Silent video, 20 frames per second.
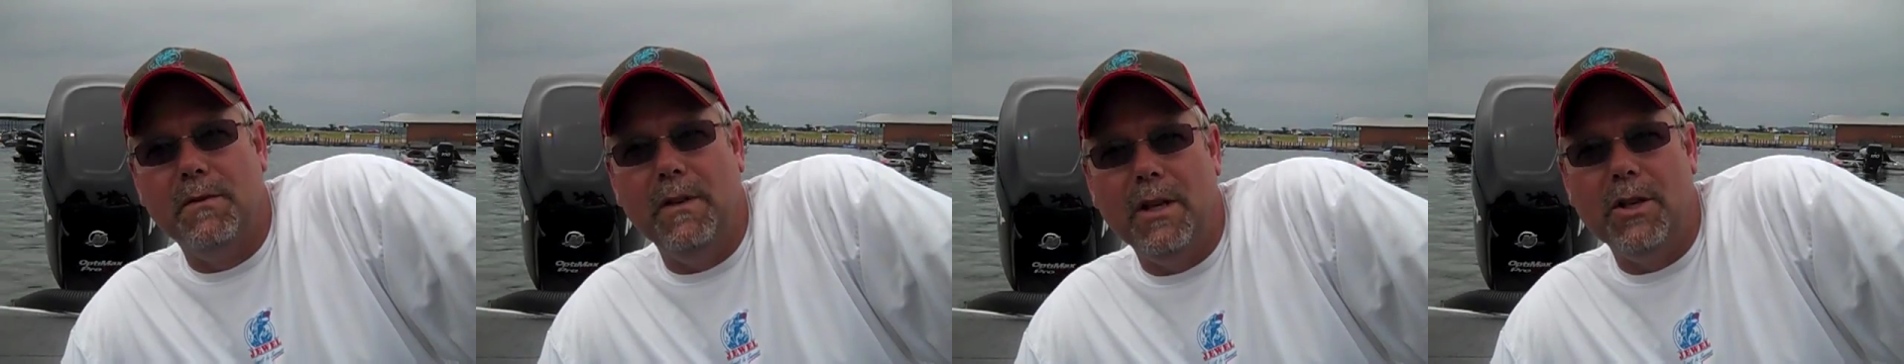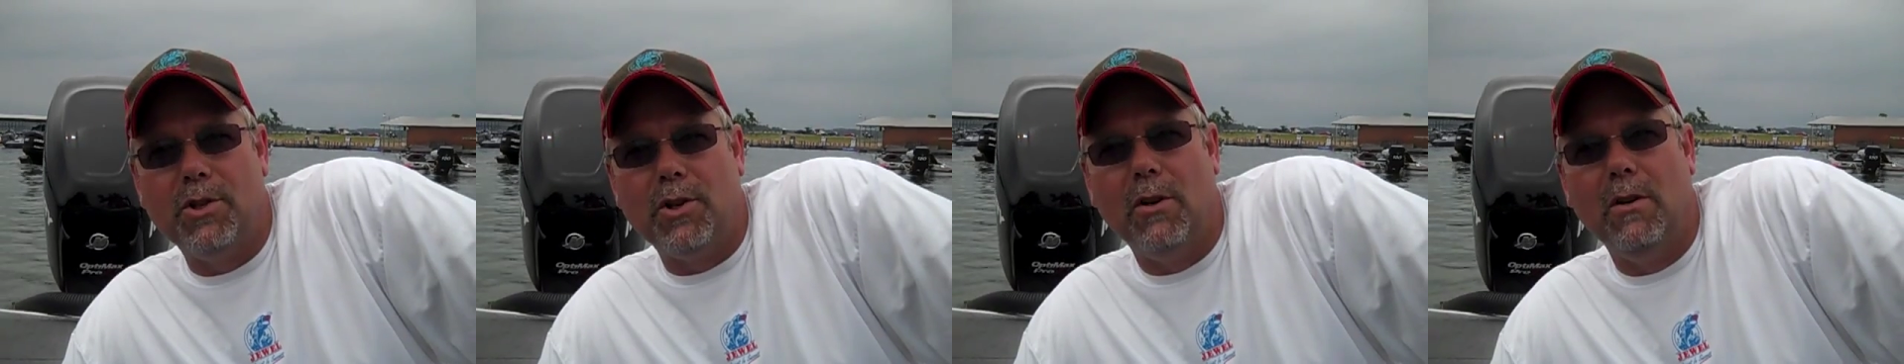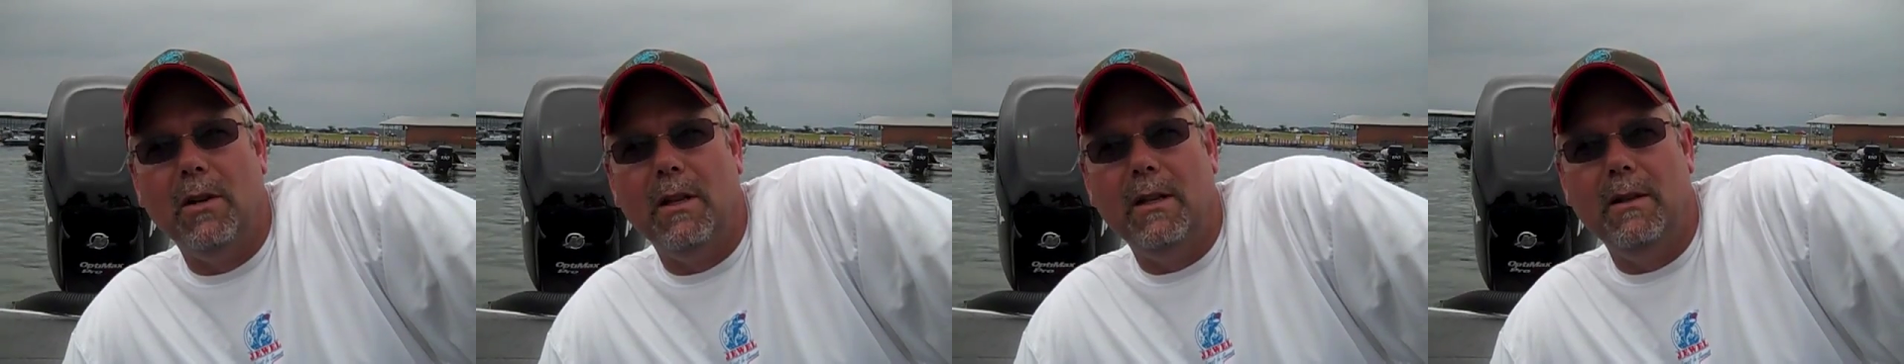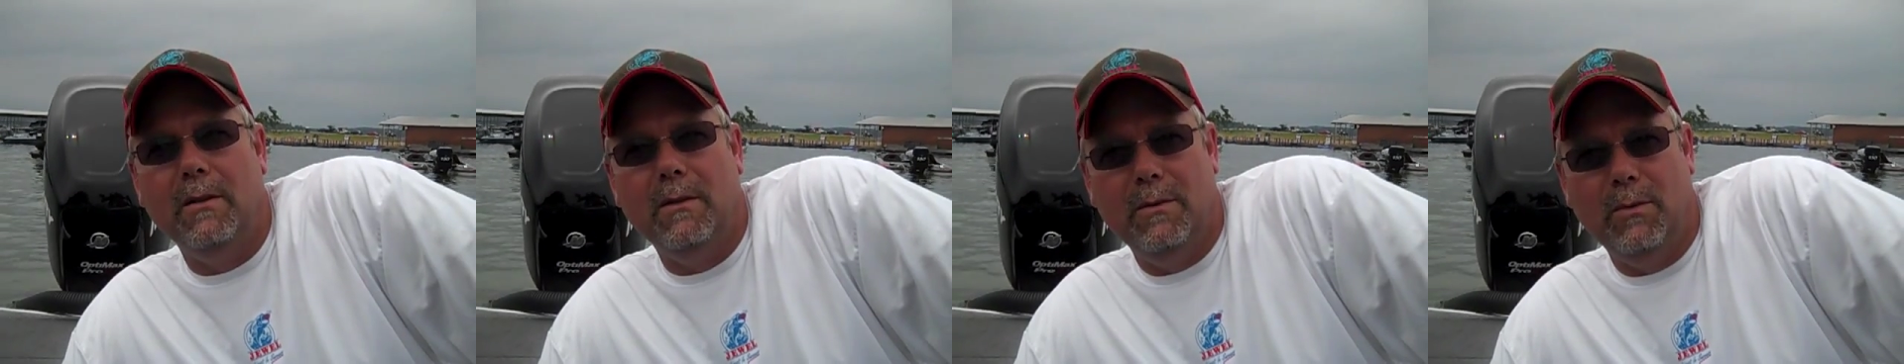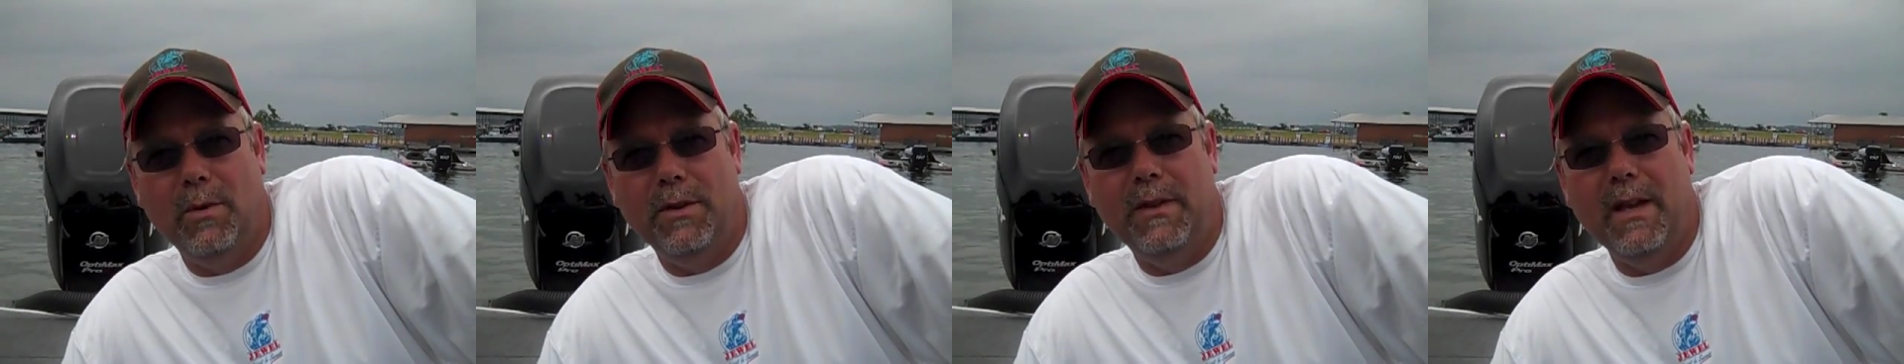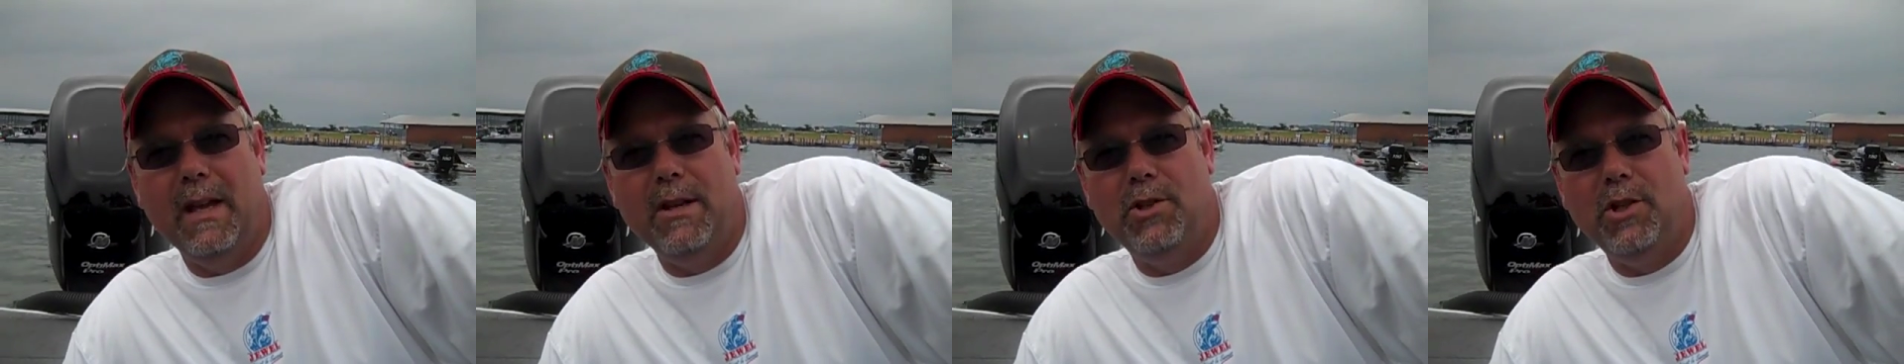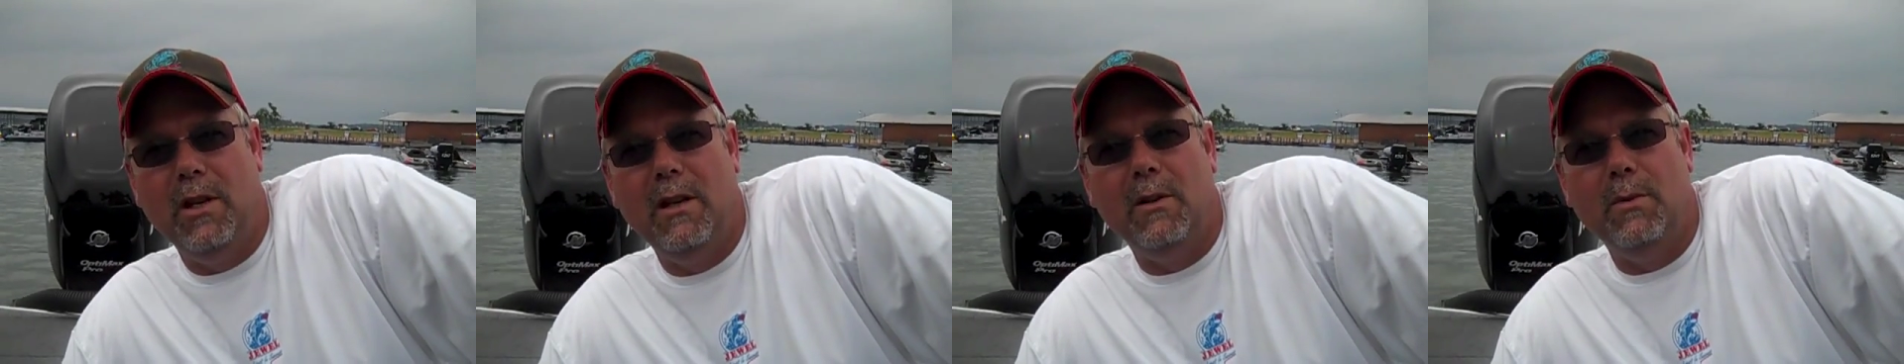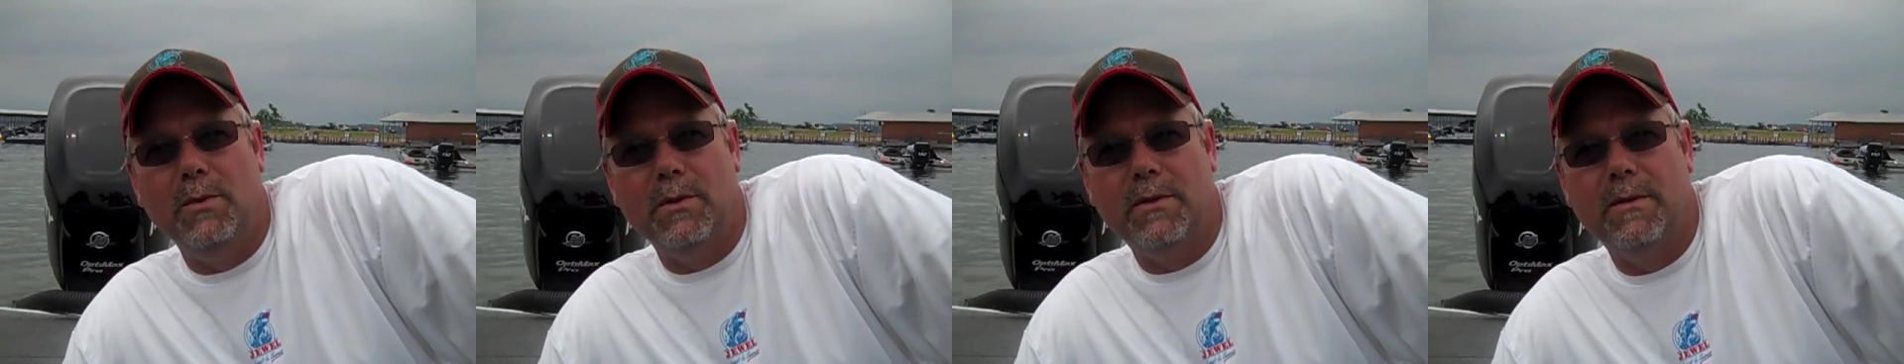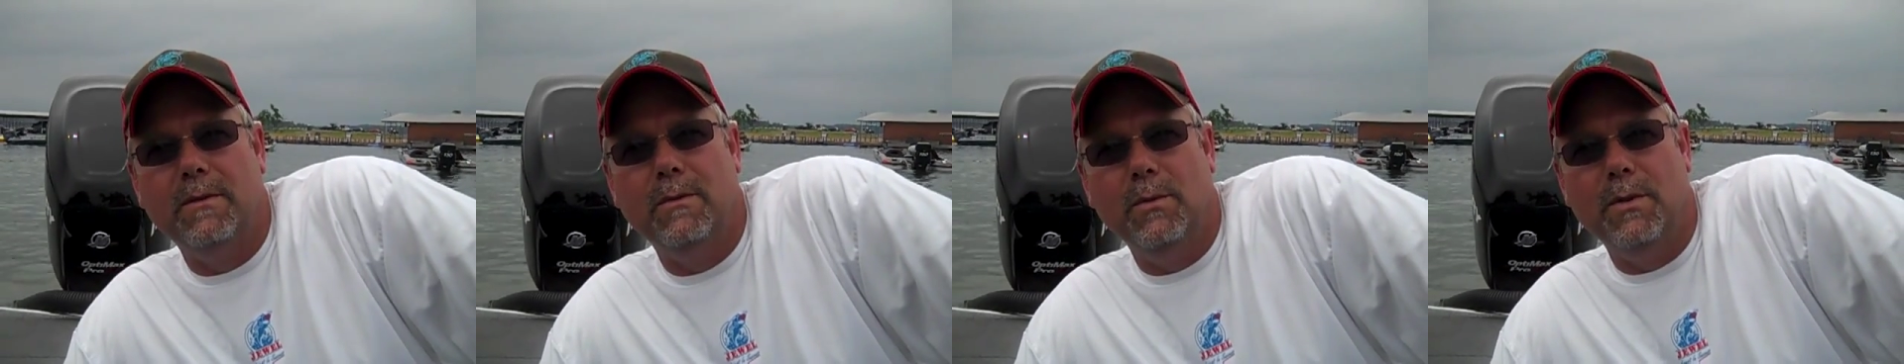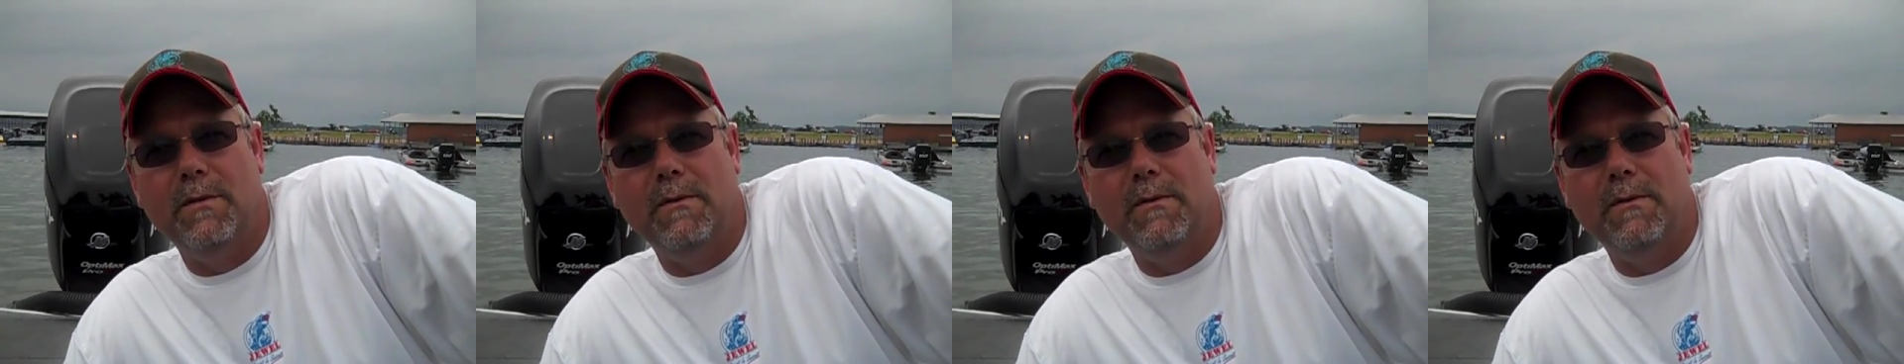fish early with that jig was